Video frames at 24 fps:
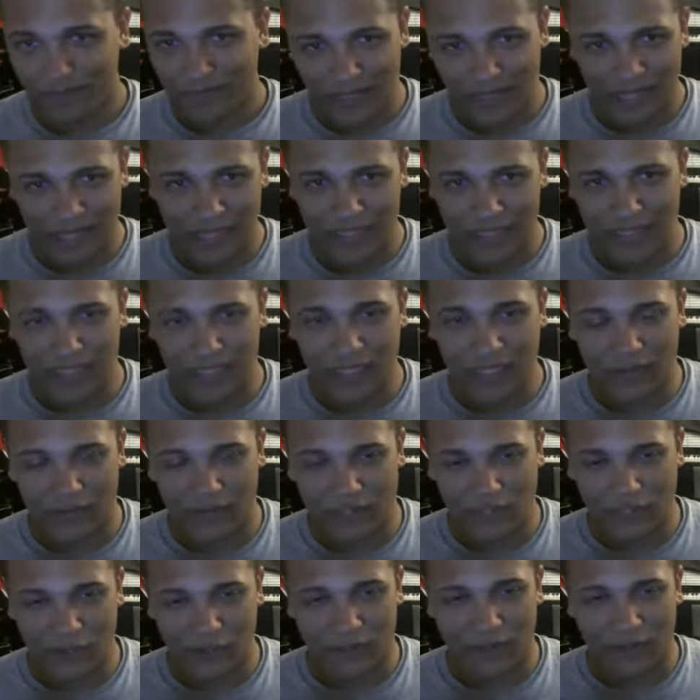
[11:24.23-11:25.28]
I got like
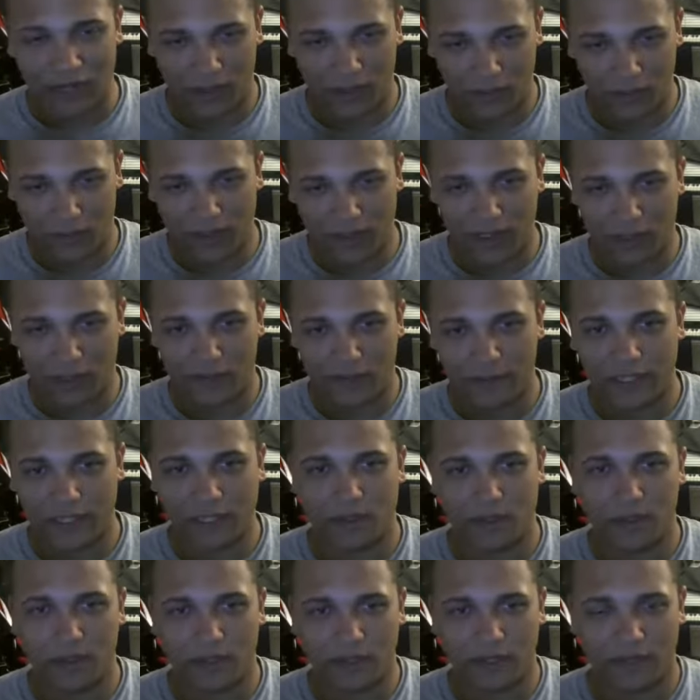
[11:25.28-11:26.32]
1,100 followers on
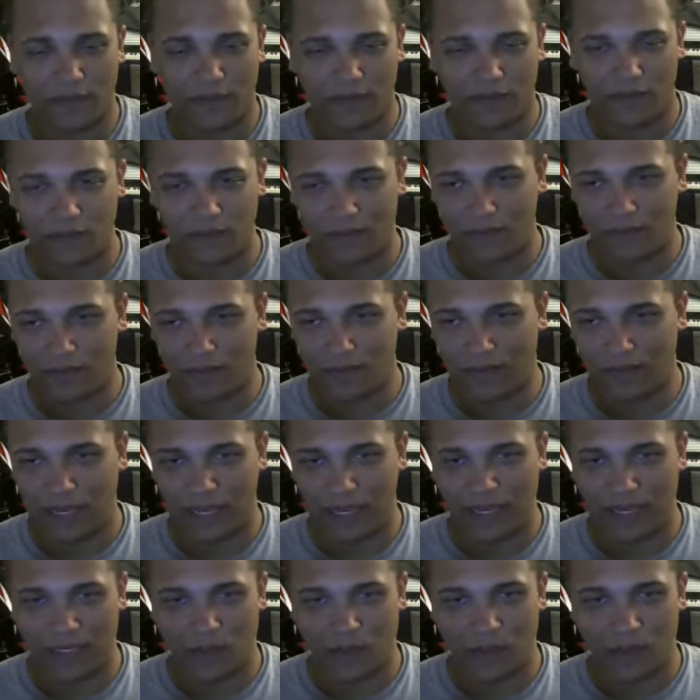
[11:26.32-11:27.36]
Facebook. If I
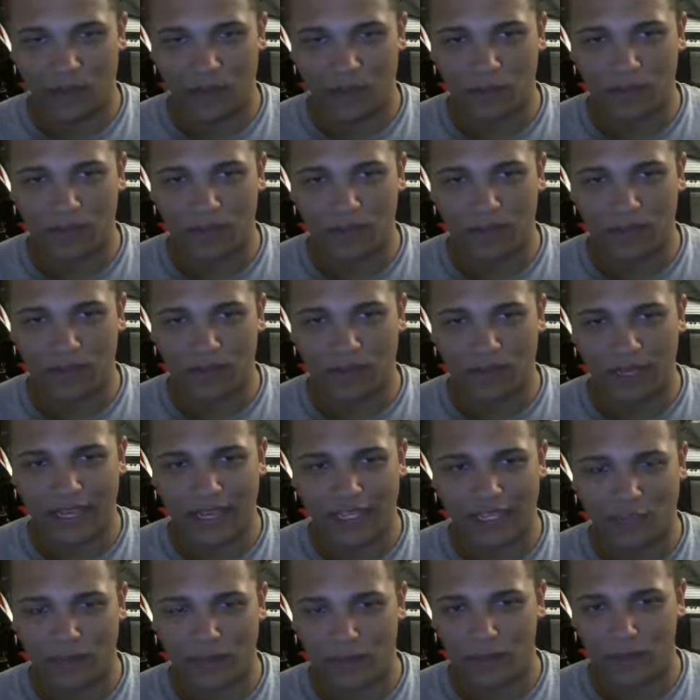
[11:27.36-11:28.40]
asked people to, I
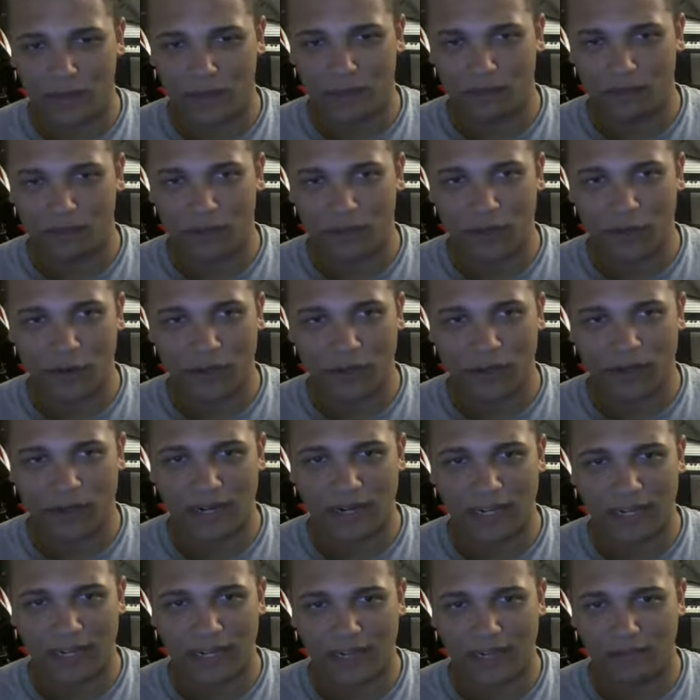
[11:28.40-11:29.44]
asked people to pre-order, and
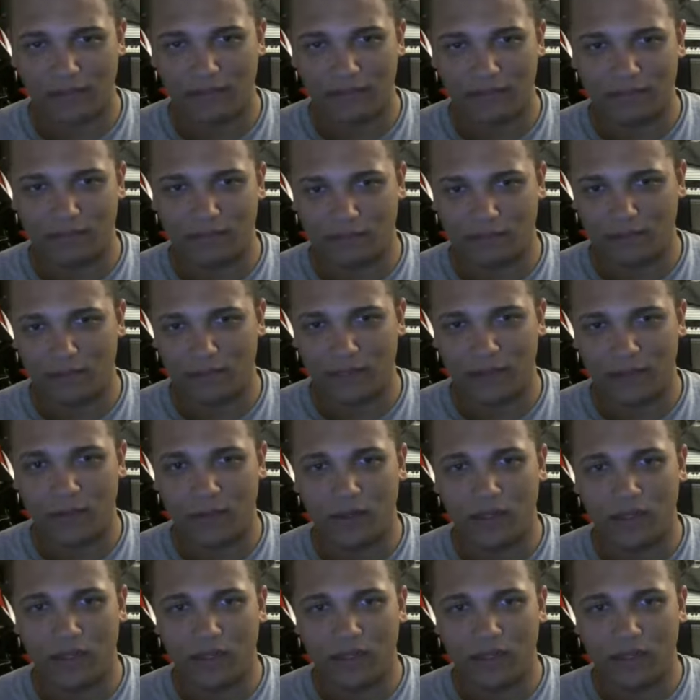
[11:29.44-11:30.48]
I got, you know,
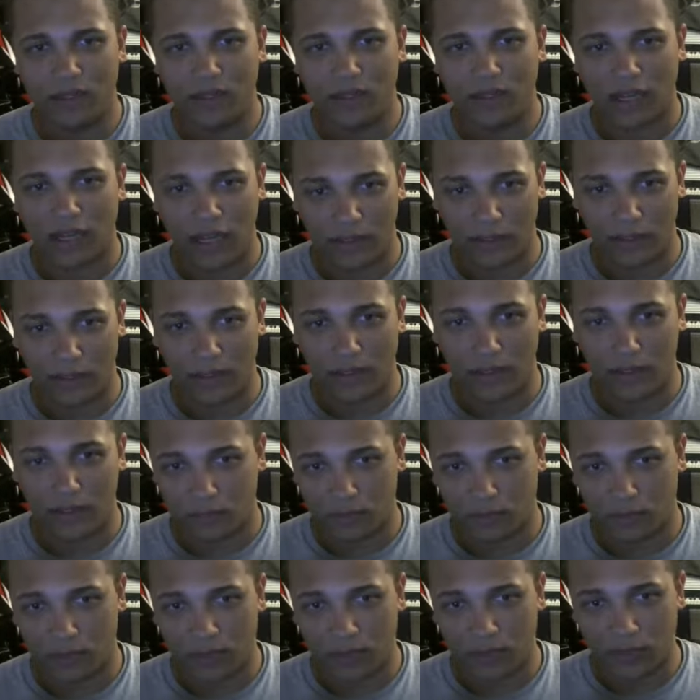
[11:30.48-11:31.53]
a couple hundred
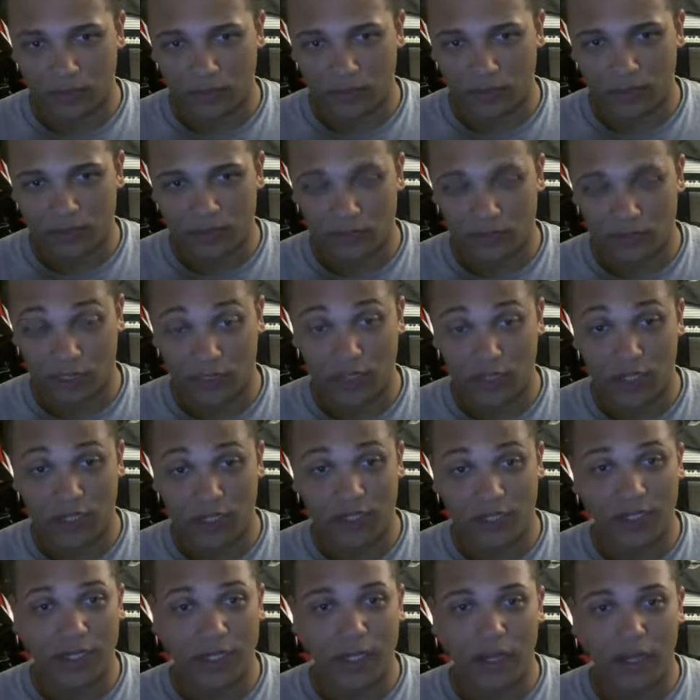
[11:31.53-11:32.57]
pre-orders, which is
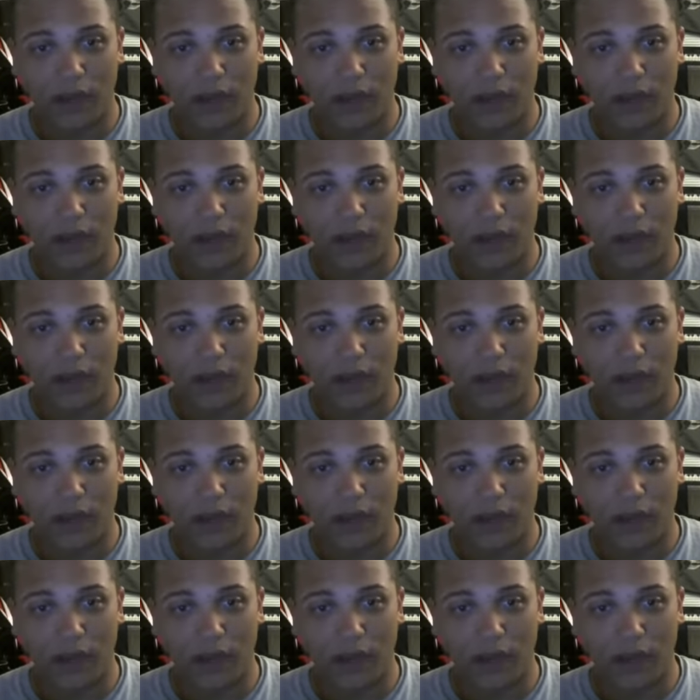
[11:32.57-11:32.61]
good.